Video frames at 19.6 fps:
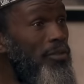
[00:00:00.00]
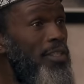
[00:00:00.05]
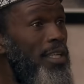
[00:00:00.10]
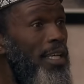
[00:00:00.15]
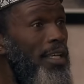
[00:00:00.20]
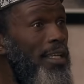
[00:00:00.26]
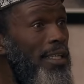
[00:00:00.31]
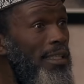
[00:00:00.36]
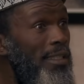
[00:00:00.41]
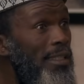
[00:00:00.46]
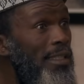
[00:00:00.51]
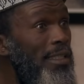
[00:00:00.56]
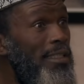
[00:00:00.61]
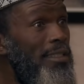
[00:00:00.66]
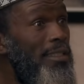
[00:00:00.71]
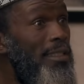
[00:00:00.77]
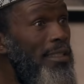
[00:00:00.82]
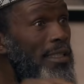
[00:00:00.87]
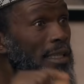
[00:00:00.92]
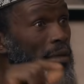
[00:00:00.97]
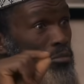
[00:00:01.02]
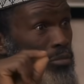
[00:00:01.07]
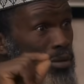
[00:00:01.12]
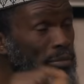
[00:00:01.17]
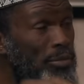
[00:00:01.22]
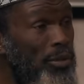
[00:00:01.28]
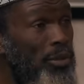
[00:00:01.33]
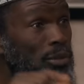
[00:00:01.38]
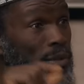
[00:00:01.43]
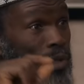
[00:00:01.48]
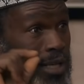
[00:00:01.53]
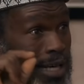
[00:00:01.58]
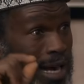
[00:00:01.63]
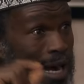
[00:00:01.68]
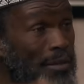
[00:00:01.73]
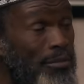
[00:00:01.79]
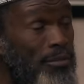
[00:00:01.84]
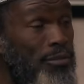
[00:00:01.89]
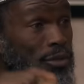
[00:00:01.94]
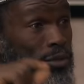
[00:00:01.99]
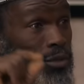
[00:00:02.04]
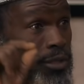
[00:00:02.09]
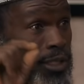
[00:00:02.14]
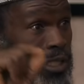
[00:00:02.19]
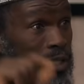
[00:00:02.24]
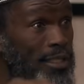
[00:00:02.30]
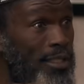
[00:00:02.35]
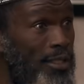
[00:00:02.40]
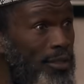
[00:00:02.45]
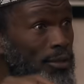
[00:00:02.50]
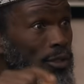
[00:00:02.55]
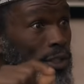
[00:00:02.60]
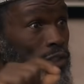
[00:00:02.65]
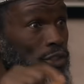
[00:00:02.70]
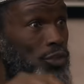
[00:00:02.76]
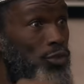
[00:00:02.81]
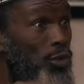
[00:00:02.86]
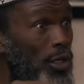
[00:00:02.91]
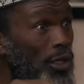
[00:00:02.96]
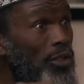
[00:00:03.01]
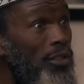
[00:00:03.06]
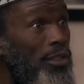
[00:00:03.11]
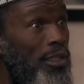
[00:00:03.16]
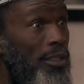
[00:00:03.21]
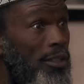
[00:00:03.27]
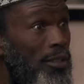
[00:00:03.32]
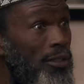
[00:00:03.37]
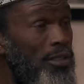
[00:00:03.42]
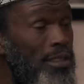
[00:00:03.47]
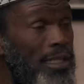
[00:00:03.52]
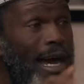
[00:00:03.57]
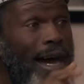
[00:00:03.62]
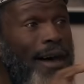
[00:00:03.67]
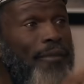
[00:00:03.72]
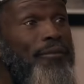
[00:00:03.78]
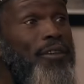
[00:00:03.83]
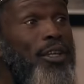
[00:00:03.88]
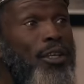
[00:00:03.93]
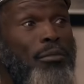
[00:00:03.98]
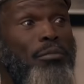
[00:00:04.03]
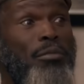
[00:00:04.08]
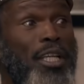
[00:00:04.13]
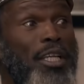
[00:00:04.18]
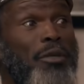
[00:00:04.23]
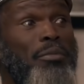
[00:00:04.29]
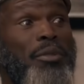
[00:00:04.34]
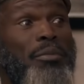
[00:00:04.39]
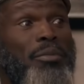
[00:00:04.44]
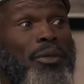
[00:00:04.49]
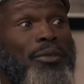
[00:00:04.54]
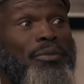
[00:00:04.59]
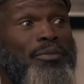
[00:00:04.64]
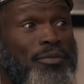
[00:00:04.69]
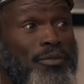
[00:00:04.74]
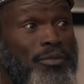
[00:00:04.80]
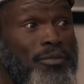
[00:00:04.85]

of Cyrene, and etc., people who come to rescue Yeshua on the cross are fellow black people.